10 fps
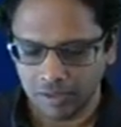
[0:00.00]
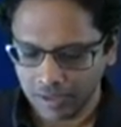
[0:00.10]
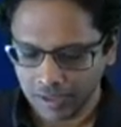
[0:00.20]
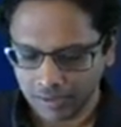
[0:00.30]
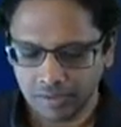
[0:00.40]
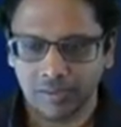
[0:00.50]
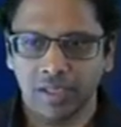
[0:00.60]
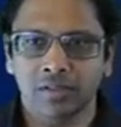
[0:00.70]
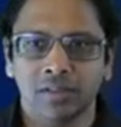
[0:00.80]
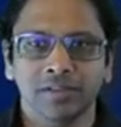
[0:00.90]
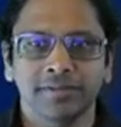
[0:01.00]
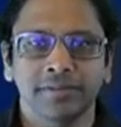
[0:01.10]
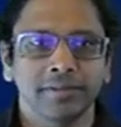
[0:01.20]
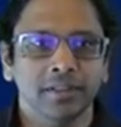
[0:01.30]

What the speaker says: tasks starts off.